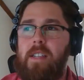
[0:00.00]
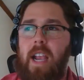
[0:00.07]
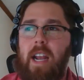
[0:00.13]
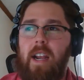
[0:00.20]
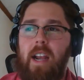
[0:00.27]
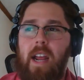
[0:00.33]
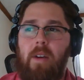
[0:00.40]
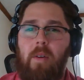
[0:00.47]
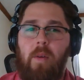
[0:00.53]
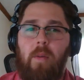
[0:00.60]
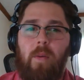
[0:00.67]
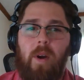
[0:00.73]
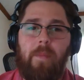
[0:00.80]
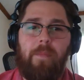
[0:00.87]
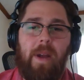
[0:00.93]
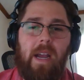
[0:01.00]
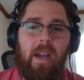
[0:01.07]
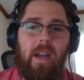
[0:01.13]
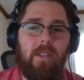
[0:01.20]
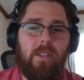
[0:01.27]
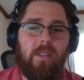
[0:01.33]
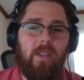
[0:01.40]
kind of not what we're
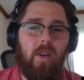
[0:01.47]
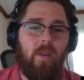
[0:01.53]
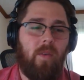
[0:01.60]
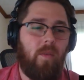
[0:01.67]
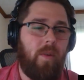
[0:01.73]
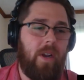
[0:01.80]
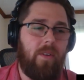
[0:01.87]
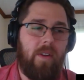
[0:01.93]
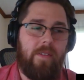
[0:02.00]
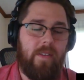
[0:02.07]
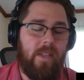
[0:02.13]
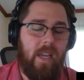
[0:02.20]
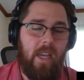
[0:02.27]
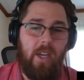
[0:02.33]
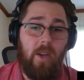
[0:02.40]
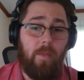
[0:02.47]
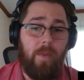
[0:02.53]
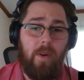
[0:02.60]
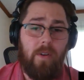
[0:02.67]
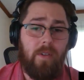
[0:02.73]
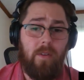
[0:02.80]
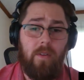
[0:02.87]
about. So we don't even take your
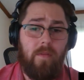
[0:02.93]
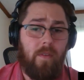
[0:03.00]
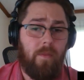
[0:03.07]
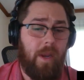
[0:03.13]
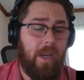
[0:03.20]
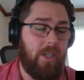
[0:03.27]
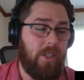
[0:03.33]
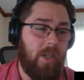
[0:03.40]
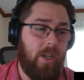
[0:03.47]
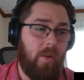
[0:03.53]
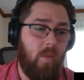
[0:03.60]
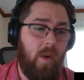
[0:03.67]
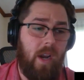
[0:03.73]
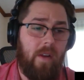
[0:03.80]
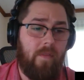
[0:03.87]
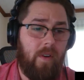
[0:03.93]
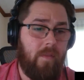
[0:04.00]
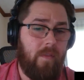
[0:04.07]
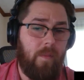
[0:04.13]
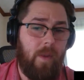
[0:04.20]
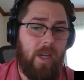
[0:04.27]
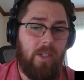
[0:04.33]
personal information. Whatever
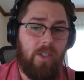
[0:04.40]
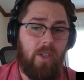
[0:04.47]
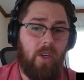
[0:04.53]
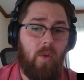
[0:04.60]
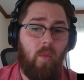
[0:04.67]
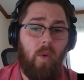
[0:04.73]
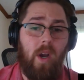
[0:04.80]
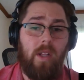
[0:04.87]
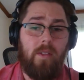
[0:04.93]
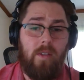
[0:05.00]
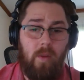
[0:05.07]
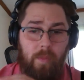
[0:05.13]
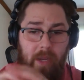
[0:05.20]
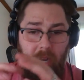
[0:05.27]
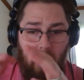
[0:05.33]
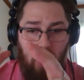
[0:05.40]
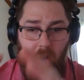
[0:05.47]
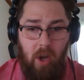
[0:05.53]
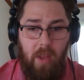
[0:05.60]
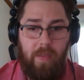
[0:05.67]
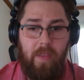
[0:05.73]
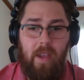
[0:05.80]
information you want to be
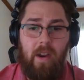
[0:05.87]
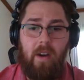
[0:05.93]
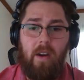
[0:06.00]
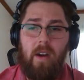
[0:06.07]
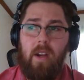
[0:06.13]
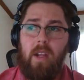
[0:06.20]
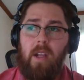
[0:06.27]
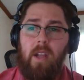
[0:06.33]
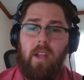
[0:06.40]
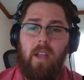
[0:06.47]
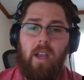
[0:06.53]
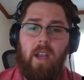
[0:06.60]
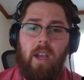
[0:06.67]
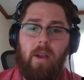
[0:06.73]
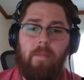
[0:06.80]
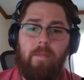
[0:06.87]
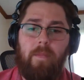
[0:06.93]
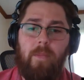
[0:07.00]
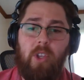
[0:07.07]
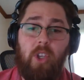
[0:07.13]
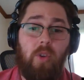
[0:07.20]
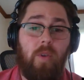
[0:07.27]
on there,
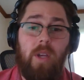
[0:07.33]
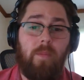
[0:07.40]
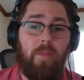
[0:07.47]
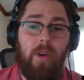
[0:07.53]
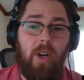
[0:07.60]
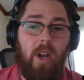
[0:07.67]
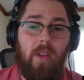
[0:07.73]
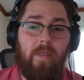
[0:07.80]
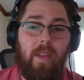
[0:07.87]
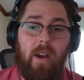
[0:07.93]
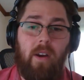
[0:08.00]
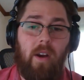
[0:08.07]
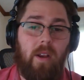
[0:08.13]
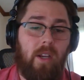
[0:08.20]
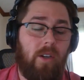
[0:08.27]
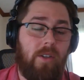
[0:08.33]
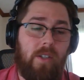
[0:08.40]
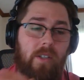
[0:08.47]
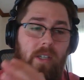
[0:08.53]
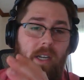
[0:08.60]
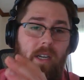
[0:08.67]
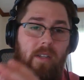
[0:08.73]
you can put on there. You
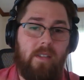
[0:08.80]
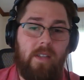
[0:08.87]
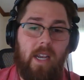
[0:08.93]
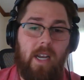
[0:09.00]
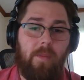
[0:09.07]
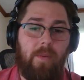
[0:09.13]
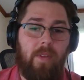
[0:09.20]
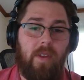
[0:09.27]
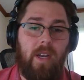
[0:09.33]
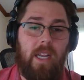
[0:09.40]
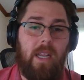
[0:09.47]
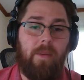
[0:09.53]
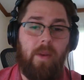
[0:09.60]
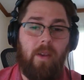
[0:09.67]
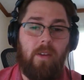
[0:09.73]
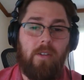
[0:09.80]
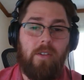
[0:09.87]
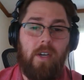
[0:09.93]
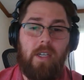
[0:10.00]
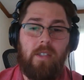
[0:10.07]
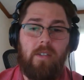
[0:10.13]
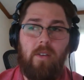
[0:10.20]
just need to sign up with an email
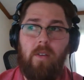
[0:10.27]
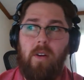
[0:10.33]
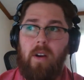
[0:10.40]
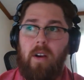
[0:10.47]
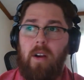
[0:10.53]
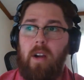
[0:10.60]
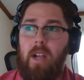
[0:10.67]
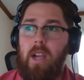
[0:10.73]
address, or